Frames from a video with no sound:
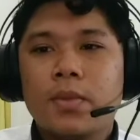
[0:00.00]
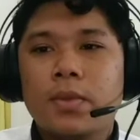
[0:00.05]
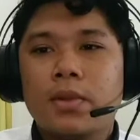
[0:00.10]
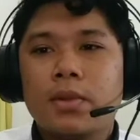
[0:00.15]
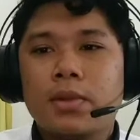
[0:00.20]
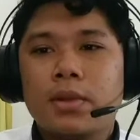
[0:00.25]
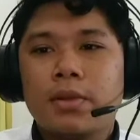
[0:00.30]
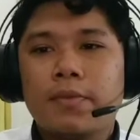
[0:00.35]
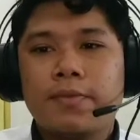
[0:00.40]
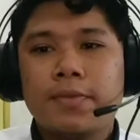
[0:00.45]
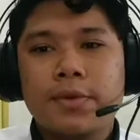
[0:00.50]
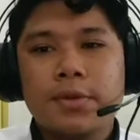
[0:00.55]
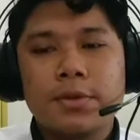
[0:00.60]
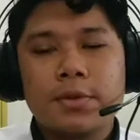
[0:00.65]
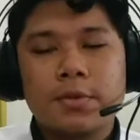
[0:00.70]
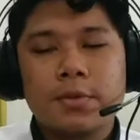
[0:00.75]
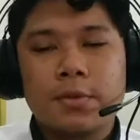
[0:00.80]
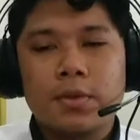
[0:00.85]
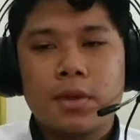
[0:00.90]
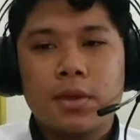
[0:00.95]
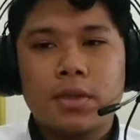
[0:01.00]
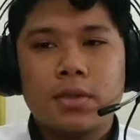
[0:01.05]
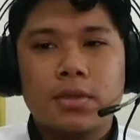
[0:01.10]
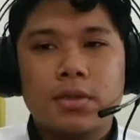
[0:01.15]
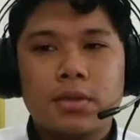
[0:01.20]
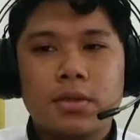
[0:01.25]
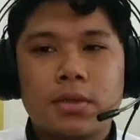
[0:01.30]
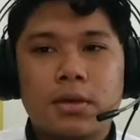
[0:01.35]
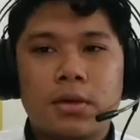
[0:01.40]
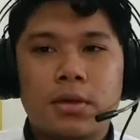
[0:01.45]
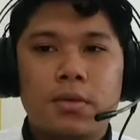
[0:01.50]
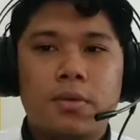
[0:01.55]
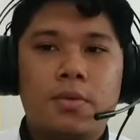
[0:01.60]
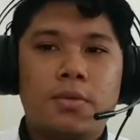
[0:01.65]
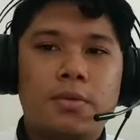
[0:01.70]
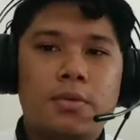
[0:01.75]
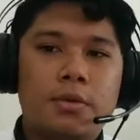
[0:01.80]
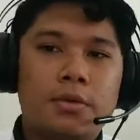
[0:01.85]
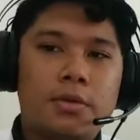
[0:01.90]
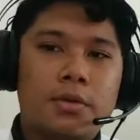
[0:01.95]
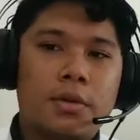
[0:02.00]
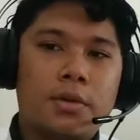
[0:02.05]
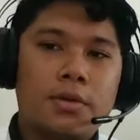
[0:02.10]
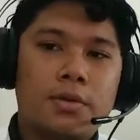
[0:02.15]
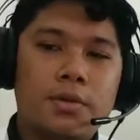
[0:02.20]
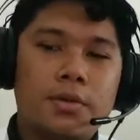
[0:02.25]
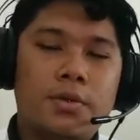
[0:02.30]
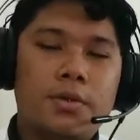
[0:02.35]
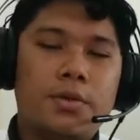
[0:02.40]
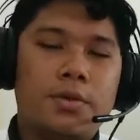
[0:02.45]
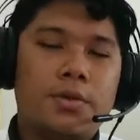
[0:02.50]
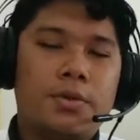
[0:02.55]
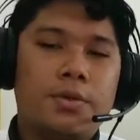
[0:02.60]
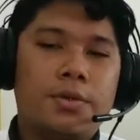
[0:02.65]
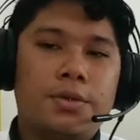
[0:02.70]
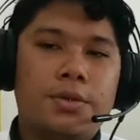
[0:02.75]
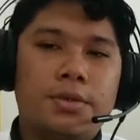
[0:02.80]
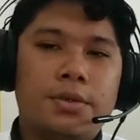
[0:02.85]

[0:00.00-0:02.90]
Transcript: The first one I want to talk to you